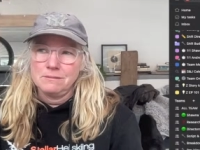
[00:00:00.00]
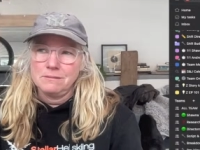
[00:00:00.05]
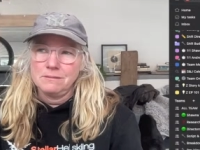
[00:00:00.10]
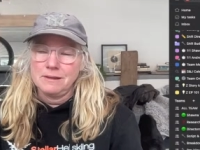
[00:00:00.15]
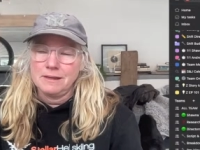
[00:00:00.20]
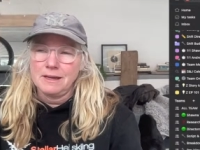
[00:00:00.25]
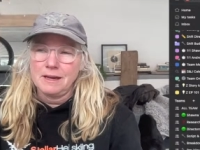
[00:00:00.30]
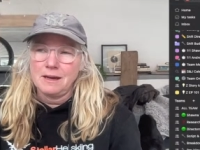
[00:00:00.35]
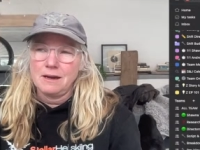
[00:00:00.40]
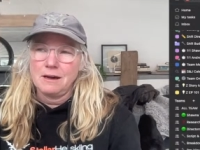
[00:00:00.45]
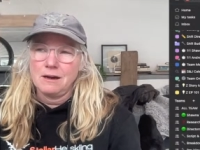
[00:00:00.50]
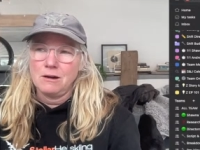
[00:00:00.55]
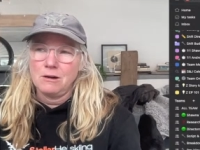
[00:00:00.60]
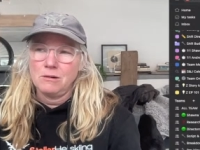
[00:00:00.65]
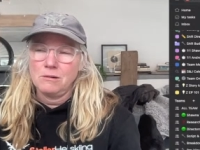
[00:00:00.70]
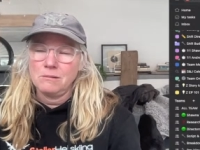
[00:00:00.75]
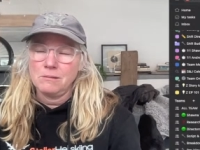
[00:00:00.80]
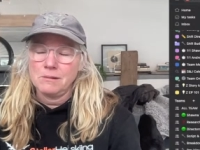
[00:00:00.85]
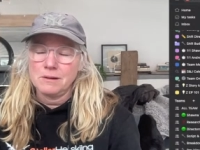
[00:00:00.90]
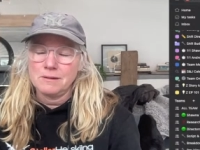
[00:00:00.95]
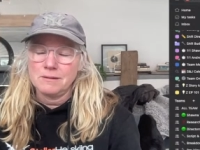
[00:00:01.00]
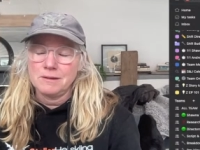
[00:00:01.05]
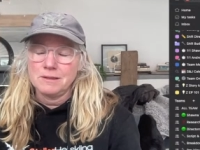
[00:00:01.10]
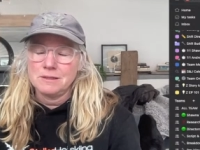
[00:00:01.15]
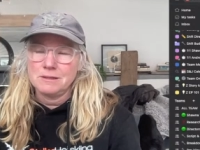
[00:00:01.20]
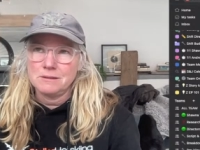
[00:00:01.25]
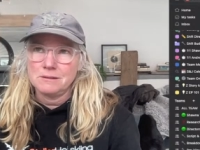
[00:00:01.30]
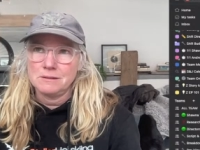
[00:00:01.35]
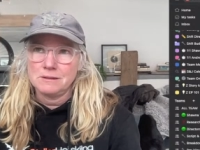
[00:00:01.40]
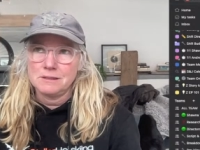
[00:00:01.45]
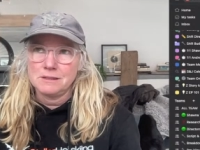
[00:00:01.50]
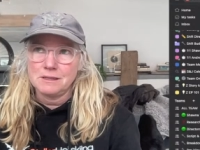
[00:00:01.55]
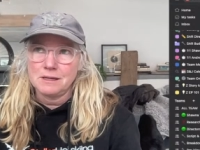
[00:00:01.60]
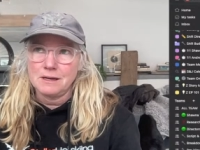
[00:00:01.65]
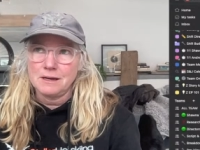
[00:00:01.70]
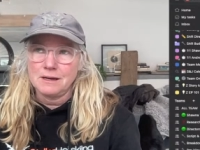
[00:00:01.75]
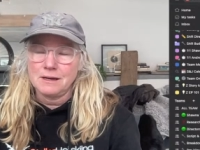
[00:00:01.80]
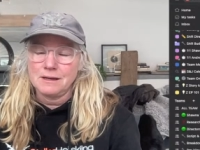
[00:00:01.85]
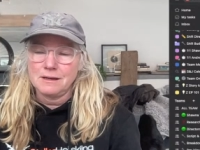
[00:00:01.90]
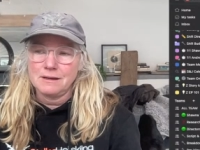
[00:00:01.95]
like how we're going to
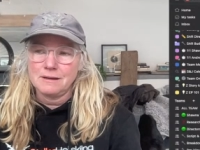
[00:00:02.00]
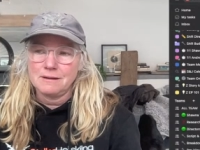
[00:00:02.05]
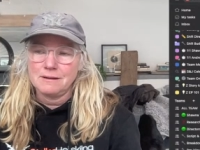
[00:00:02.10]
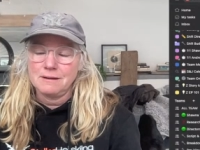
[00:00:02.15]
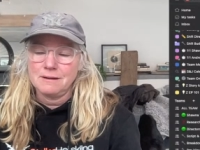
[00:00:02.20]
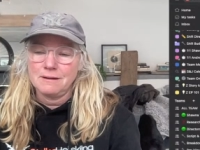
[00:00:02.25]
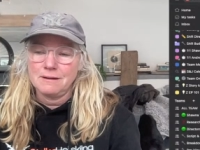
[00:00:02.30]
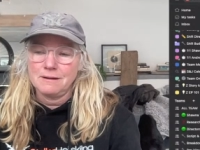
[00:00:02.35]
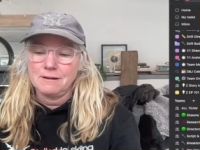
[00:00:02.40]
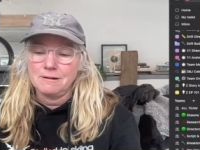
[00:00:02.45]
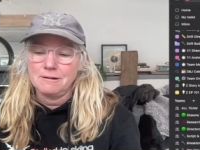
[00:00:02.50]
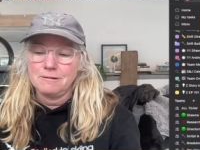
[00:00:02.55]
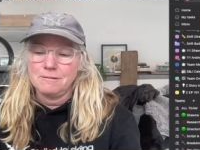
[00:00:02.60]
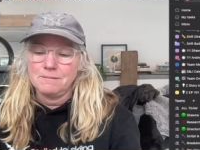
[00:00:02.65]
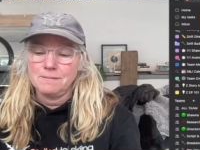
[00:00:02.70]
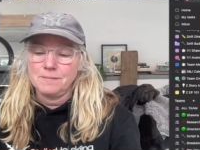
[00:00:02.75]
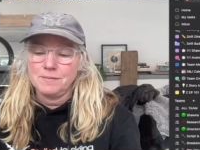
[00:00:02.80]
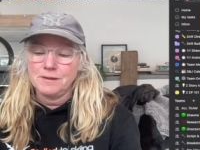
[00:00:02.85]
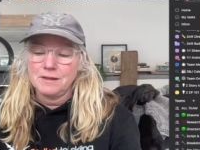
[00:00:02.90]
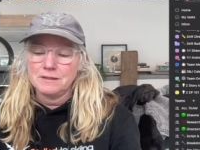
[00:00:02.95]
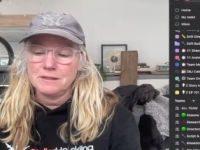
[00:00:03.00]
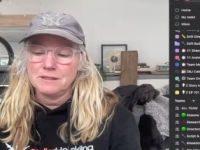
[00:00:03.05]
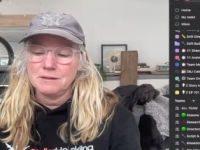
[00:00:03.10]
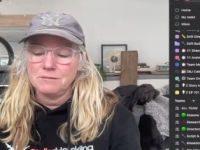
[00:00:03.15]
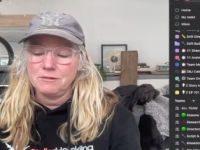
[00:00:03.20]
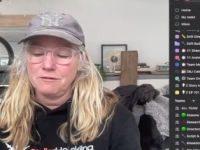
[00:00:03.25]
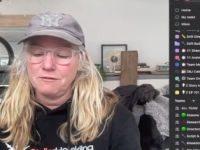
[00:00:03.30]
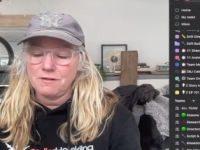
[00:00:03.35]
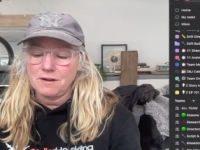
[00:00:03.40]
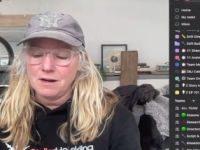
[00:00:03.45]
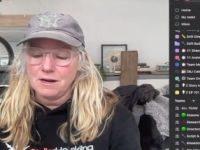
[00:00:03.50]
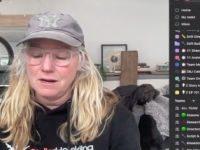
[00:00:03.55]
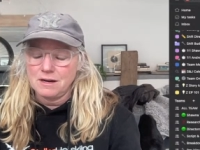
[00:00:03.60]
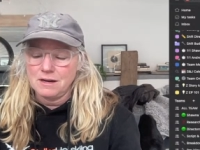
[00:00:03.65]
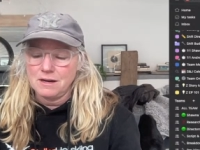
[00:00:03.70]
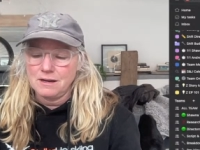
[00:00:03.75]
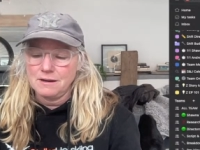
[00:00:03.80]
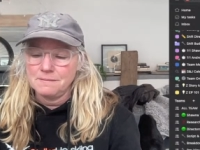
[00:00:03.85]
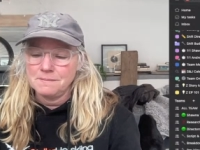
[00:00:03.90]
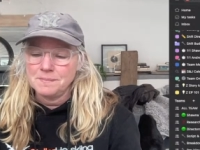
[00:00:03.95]
attack and
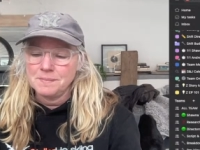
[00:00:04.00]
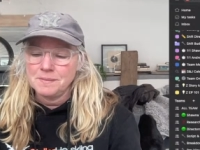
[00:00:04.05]
simplify